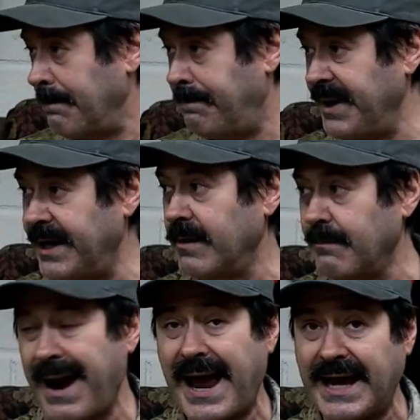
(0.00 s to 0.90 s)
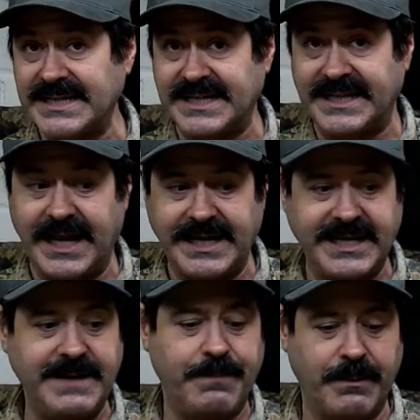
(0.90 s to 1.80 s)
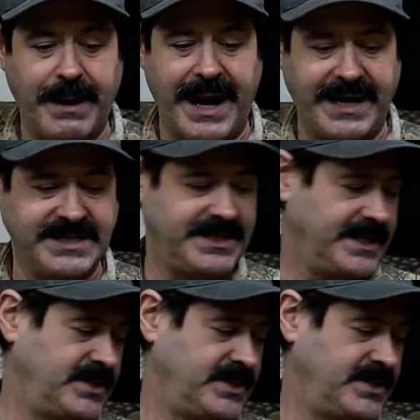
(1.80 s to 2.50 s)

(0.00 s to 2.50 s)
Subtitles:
bigger magazine, a deeper magazine.